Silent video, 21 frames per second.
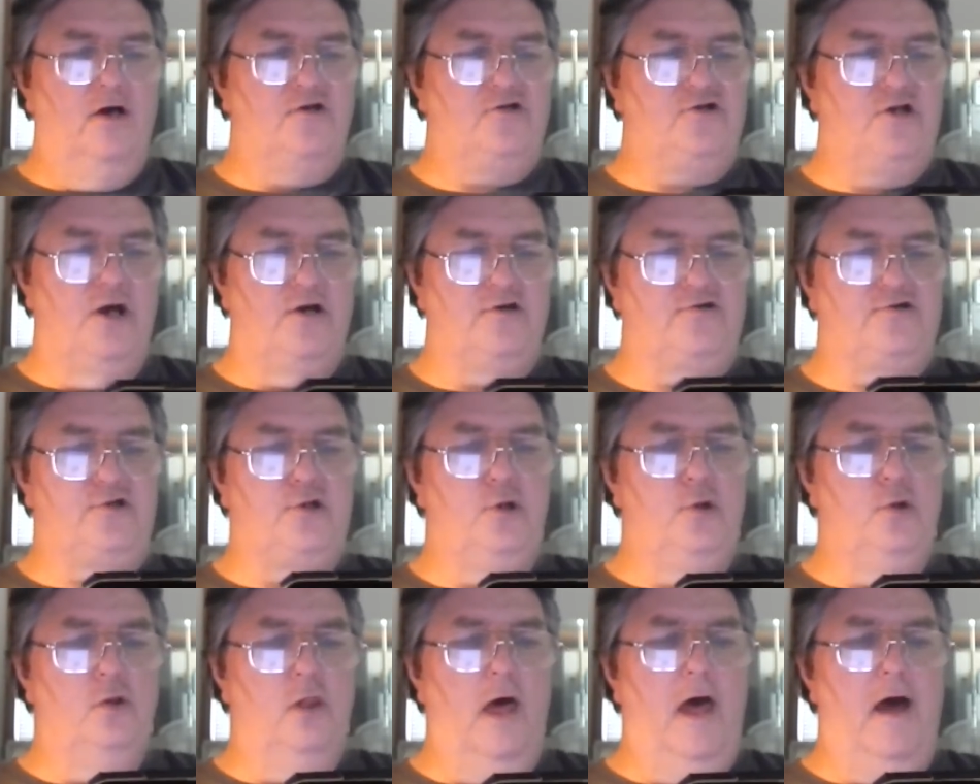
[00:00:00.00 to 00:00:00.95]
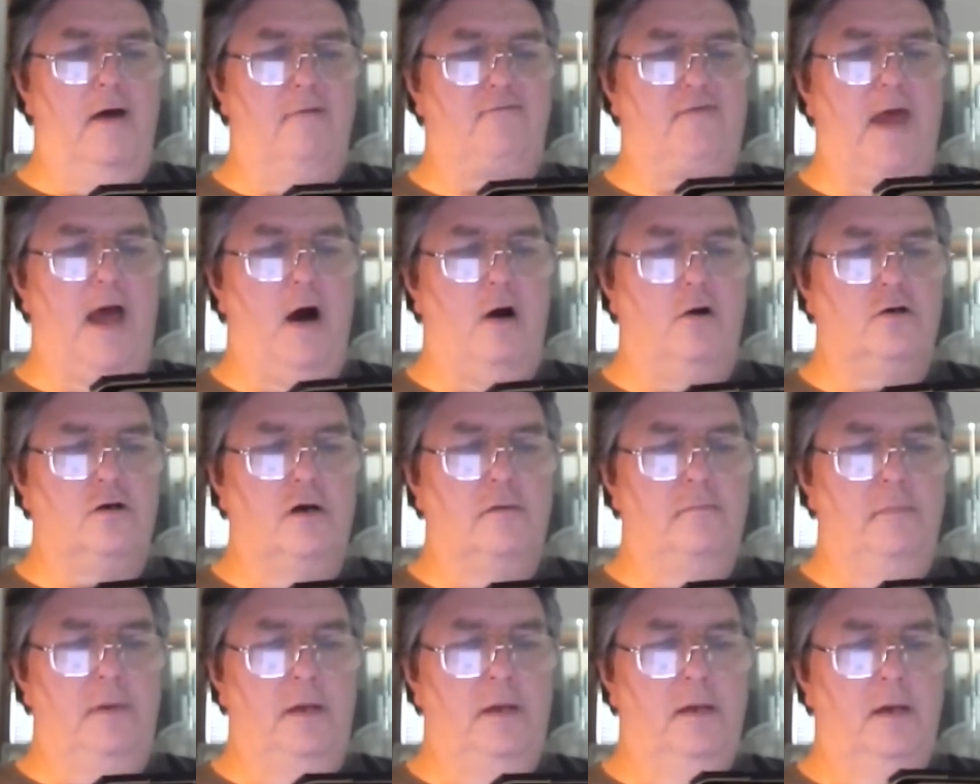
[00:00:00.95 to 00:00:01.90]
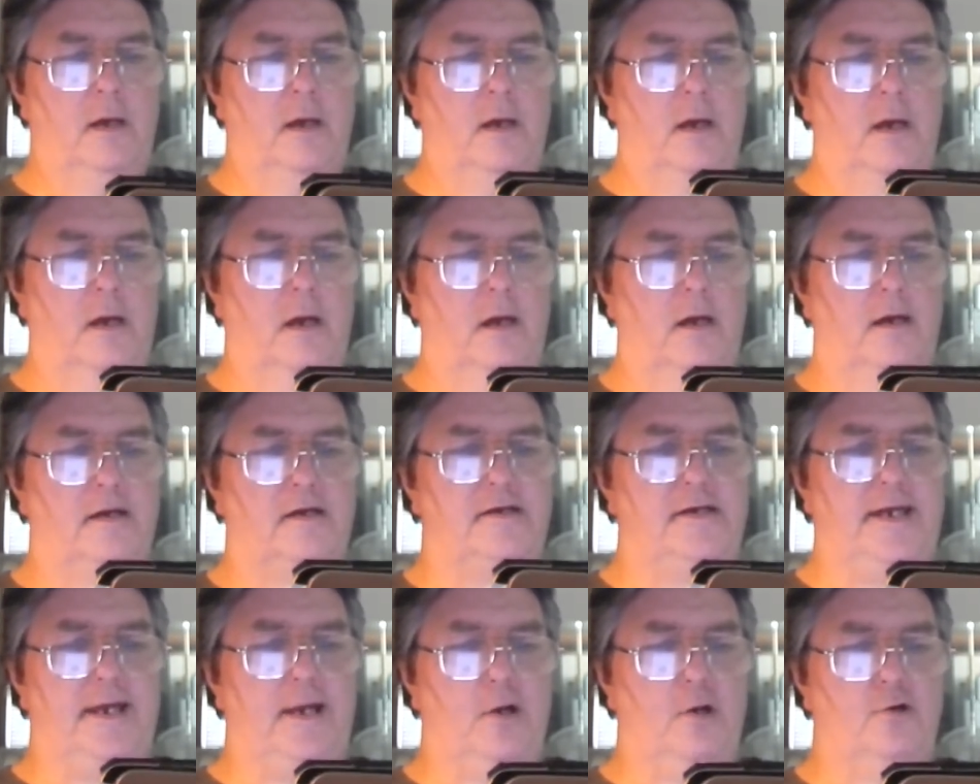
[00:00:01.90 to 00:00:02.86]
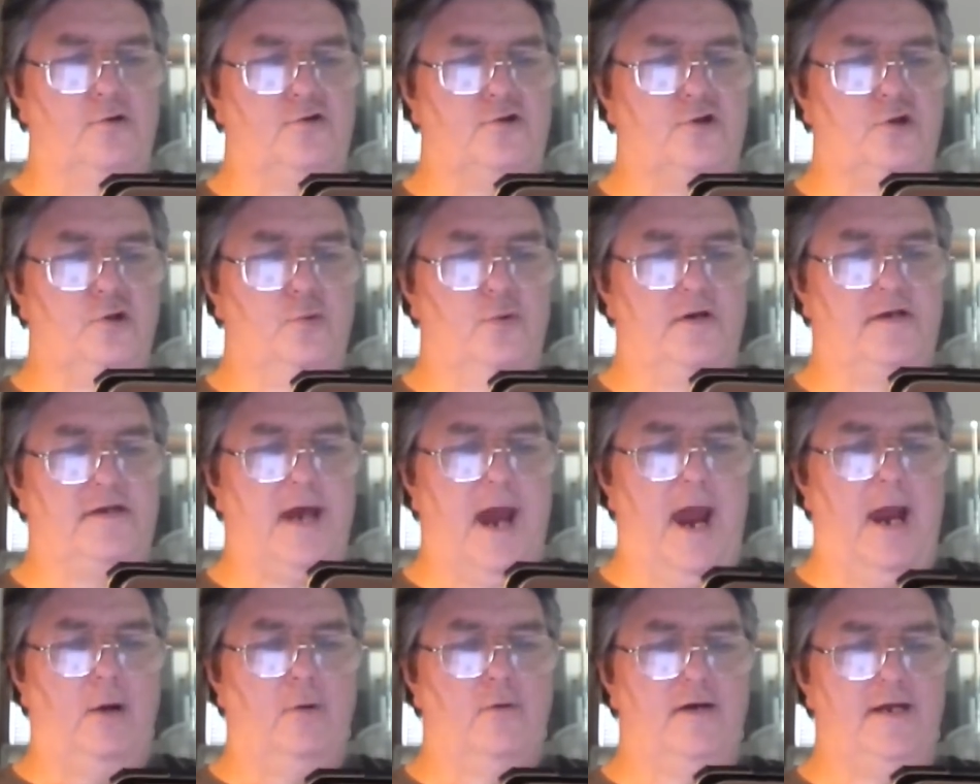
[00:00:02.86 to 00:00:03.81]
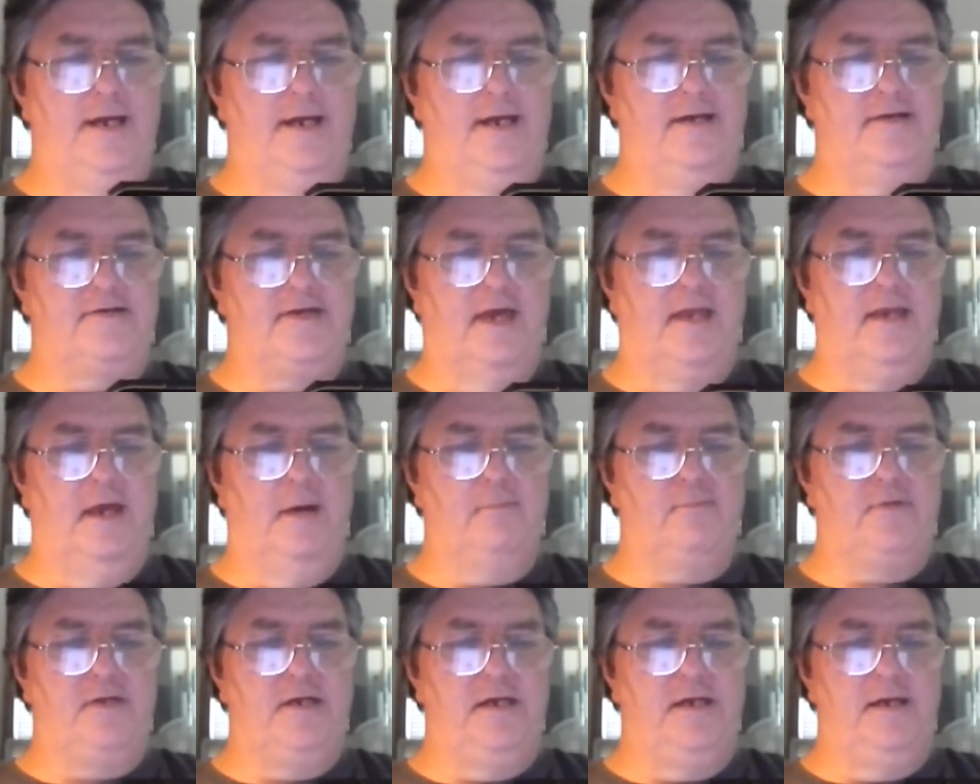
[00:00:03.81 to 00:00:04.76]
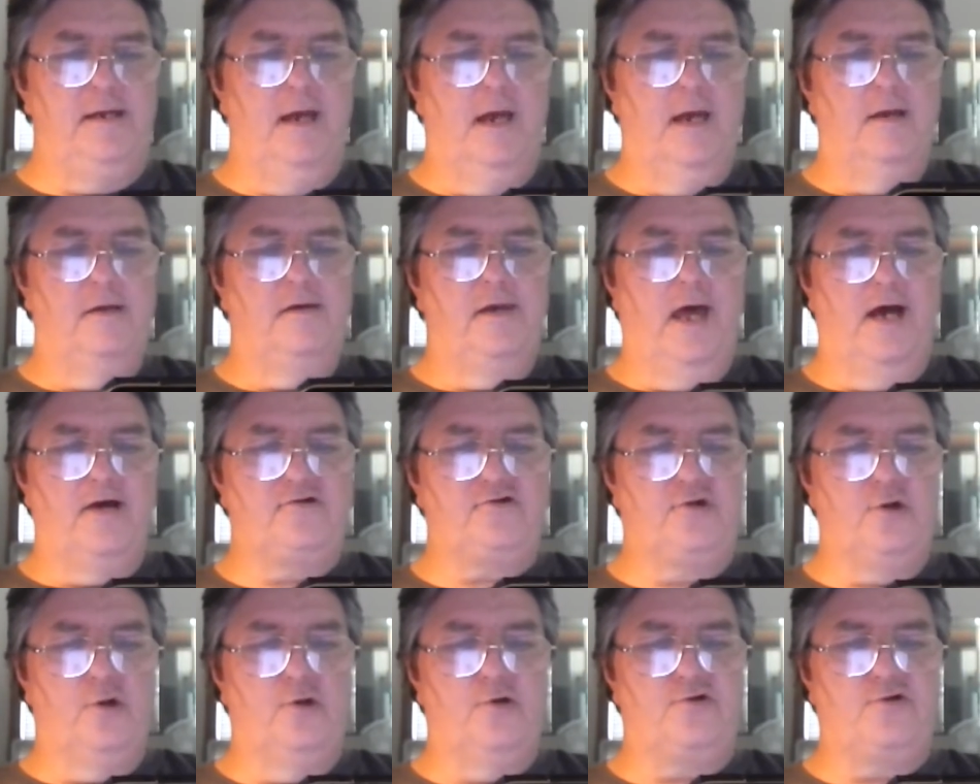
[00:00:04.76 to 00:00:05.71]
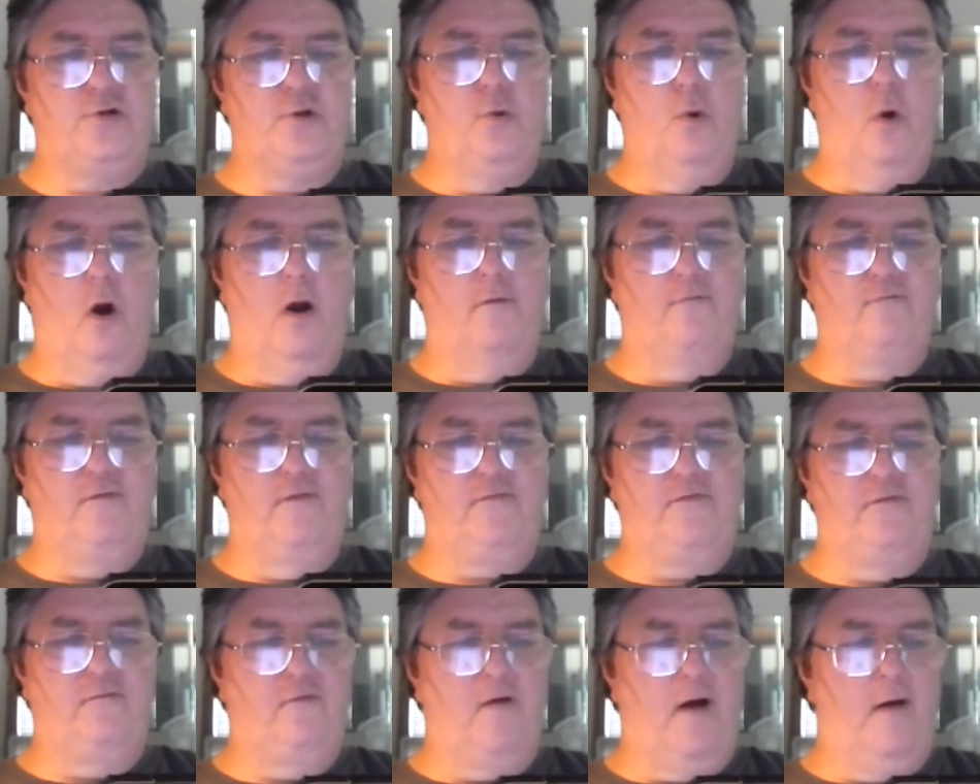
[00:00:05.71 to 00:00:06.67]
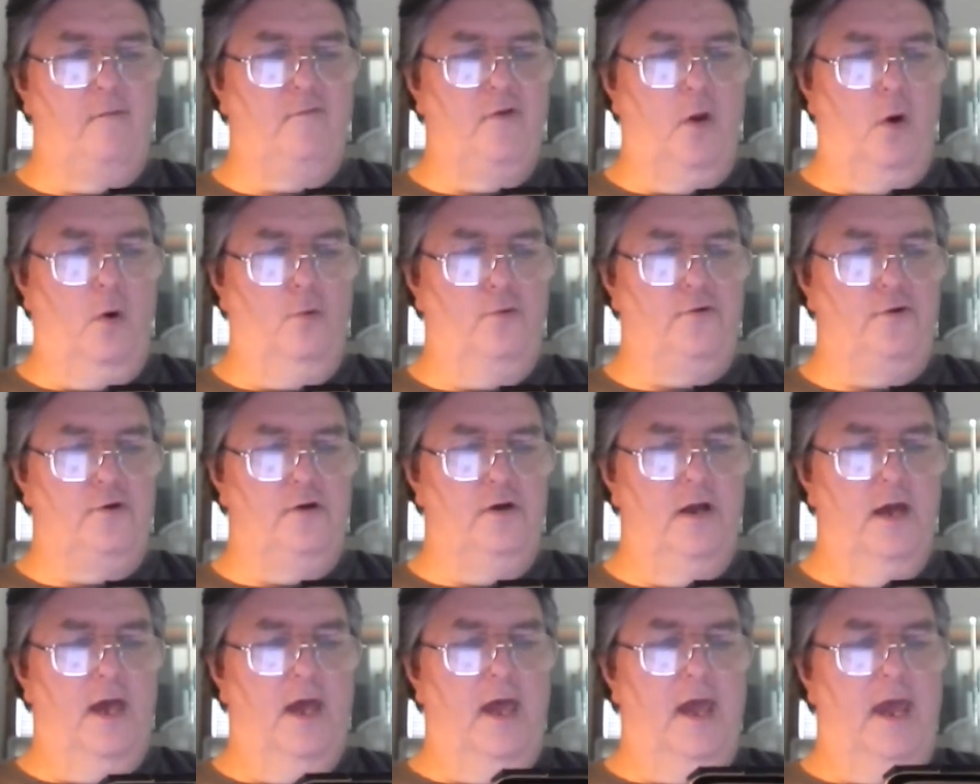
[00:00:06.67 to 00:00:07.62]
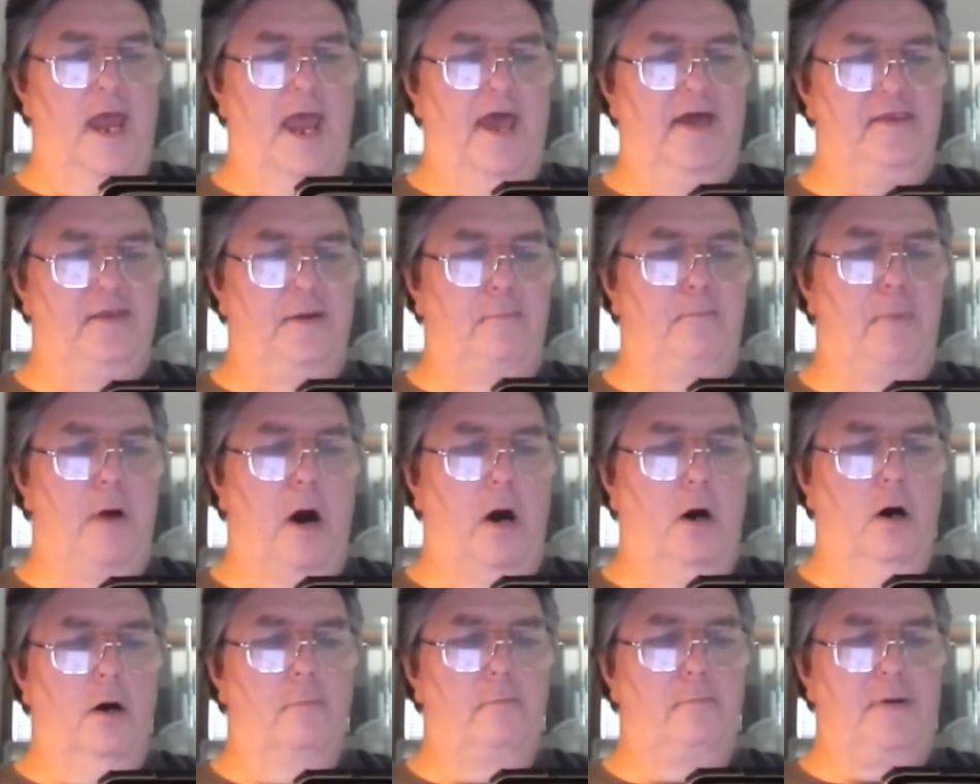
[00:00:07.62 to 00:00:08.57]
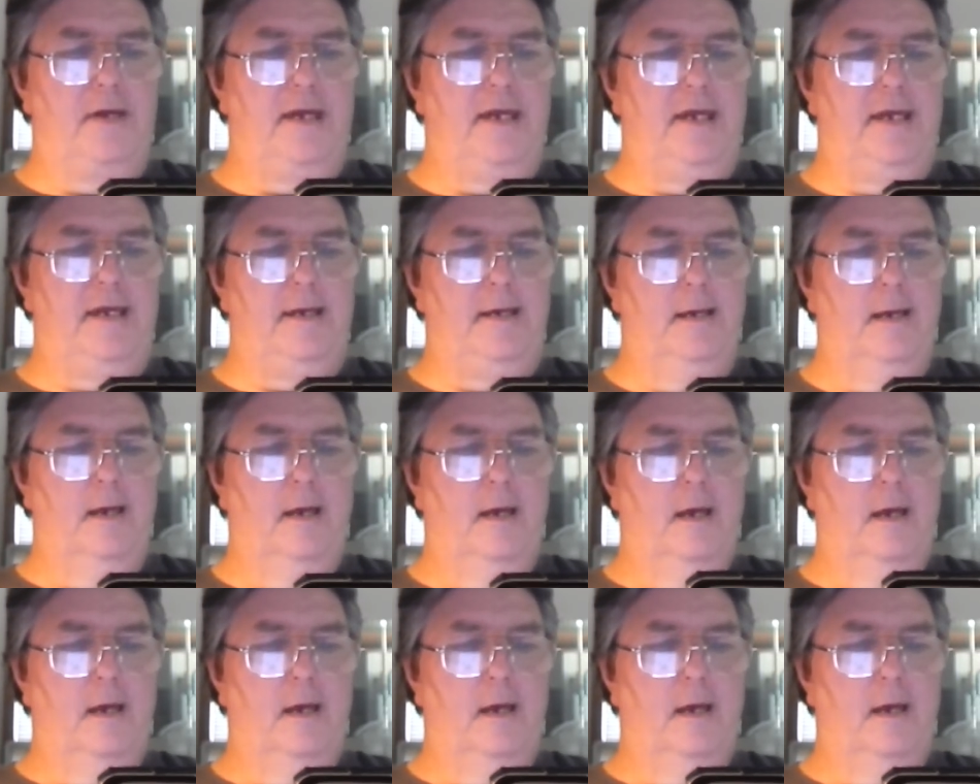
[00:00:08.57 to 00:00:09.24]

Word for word: has just two left. How come? Geared to retirees and empty nesters who are fifty-five and older, and the Bella B